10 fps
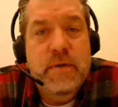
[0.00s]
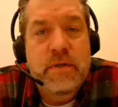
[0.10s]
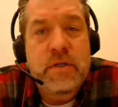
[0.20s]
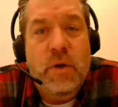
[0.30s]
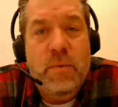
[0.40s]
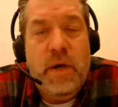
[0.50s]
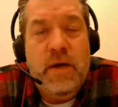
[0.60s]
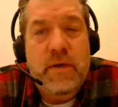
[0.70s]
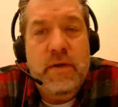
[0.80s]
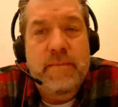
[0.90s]

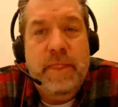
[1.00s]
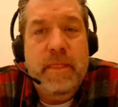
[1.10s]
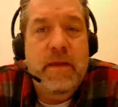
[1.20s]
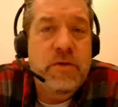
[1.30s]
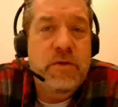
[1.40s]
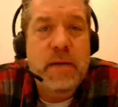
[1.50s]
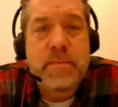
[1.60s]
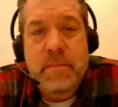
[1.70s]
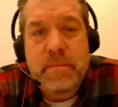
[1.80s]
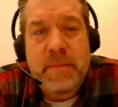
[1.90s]
it you
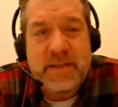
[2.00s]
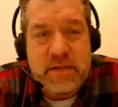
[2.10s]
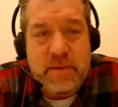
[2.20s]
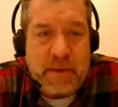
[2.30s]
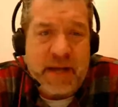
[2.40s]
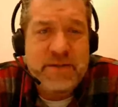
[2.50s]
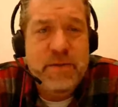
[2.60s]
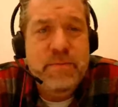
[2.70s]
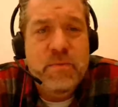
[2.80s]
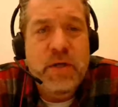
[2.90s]
gotta mix and match
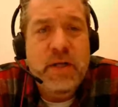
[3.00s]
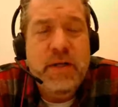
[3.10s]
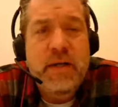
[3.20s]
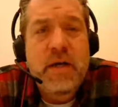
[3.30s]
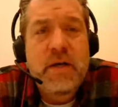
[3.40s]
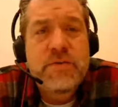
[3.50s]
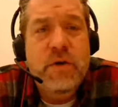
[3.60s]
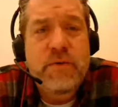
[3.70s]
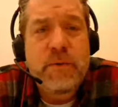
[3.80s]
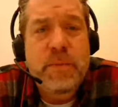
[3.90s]
them, really. So
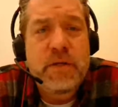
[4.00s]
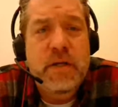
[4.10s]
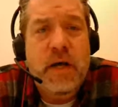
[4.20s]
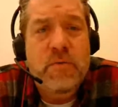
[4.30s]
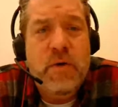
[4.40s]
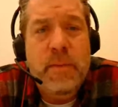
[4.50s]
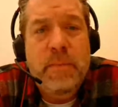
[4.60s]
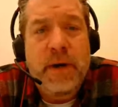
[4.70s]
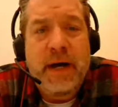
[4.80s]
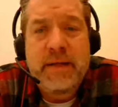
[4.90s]
if you put a REM
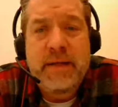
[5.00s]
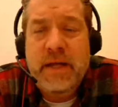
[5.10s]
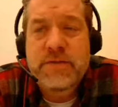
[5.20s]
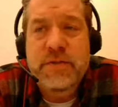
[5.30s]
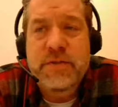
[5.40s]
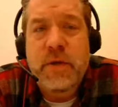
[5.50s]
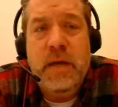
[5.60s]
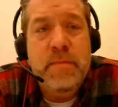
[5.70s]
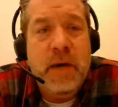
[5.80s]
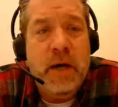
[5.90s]
pod next to
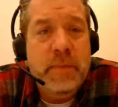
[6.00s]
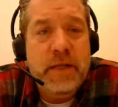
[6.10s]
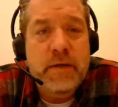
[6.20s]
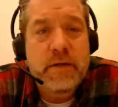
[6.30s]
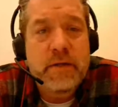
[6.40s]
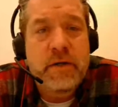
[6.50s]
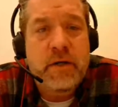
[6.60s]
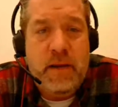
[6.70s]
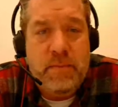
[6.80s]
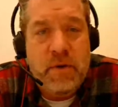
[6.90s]
a Mel meter, you're
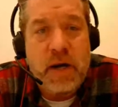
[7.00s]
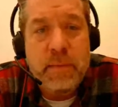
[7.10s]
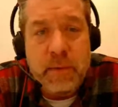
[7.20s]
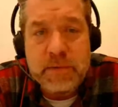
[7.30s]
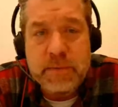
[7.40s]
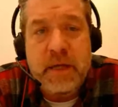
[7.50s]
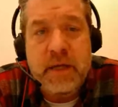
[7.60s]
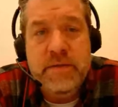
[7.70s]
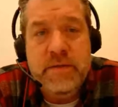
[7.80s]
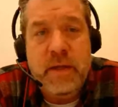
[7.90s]
gonna have problems
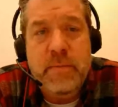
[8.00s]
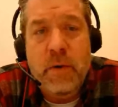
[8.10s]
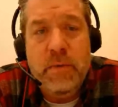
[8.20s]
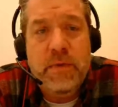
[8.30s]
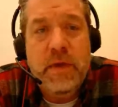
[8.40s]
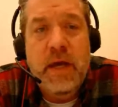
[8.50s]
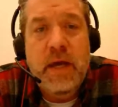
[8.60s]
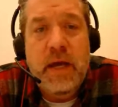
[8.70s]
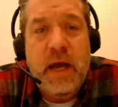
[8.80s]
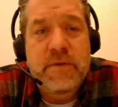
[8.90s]
because they both
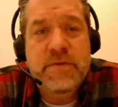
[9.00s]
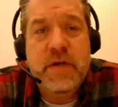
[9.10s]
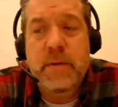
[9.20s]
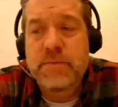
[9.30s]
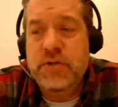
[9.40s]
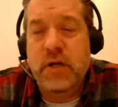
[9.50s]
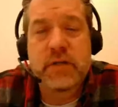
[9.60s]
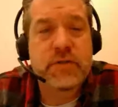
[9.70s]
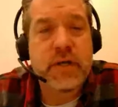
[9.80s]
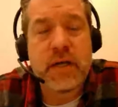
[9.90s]
have the same
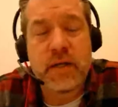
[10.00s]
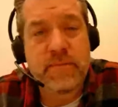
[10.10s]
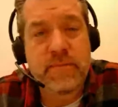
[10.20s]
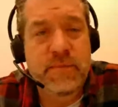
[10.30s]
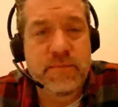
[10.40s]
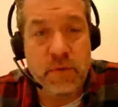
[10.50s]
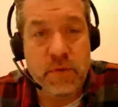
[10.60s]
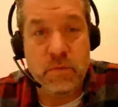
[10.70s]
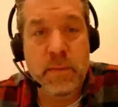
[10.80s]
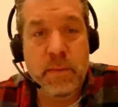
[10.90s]
circuitry in them for
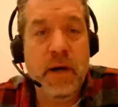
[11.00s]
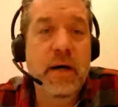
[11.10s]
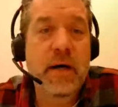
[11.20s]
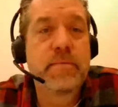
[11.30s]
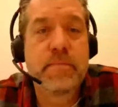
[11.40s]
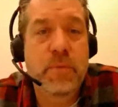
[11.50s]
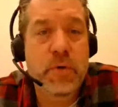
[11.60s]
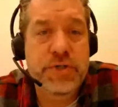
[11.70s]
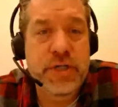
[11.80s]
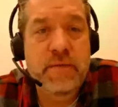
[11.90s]
the REM pod
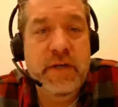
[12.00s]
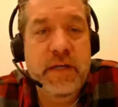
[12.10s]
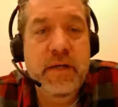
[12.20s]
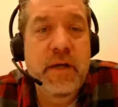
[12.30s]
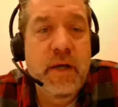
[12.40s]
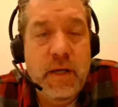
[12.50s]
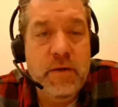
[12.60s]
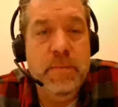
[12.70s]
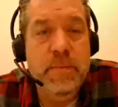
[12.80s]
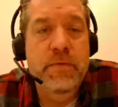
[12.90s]
portion of it.
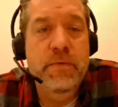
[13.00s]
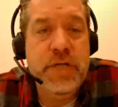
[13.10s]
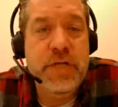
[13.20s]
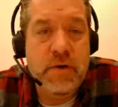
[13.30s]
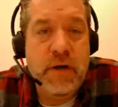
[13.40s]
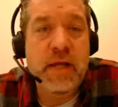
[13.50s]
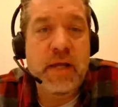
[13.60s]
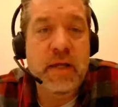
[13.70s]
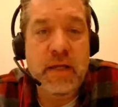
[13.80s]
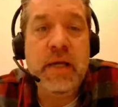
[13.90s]
They're both
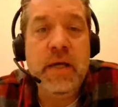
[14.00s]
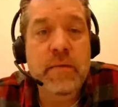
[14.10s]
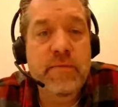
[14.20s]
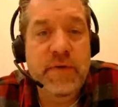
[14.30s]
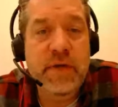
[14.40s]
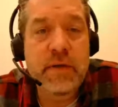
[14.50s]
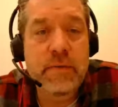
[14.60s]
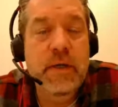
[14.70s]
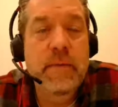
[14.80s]
generating an EM field,